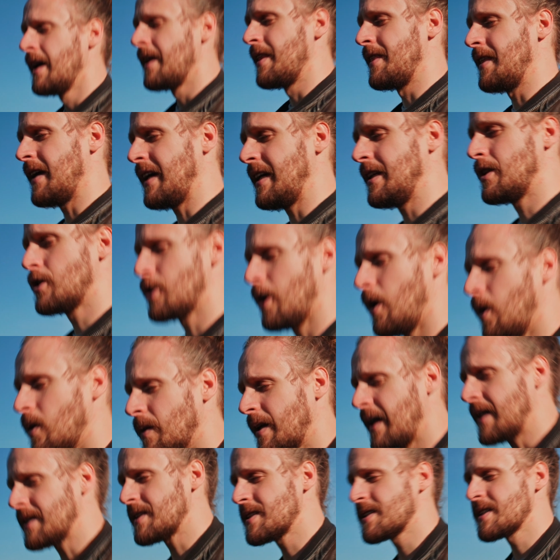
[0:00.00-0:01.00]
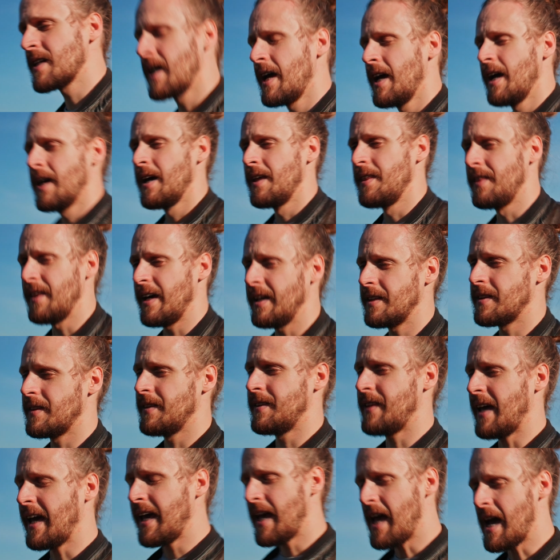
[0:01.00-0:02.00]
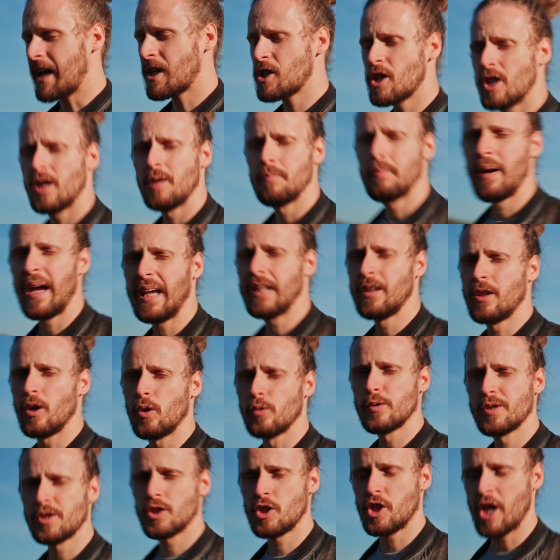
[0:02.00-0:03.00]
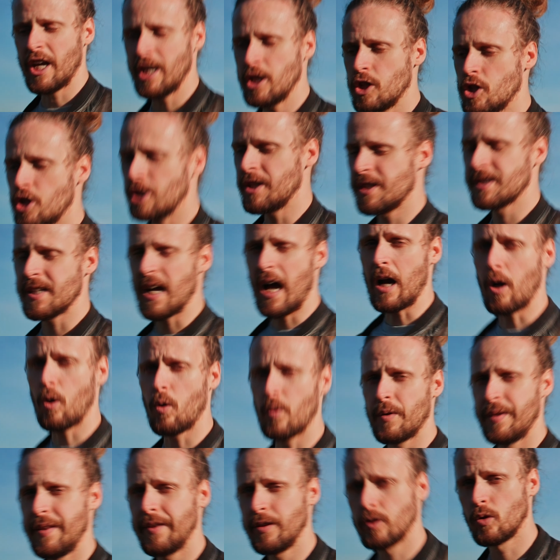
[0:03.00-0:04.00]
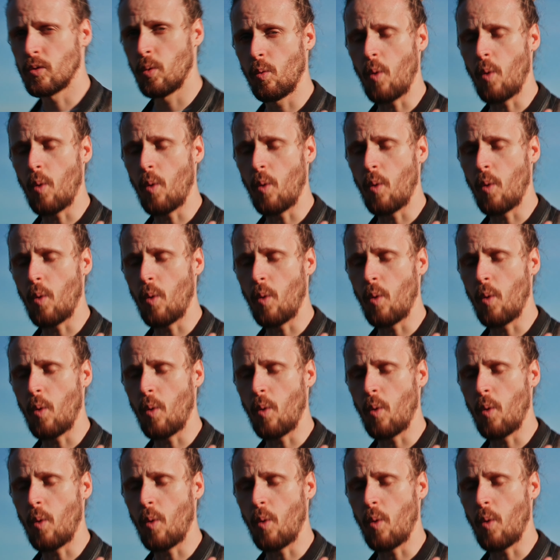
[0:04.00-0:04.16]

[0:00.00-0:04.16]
they told us that they actually made those changes according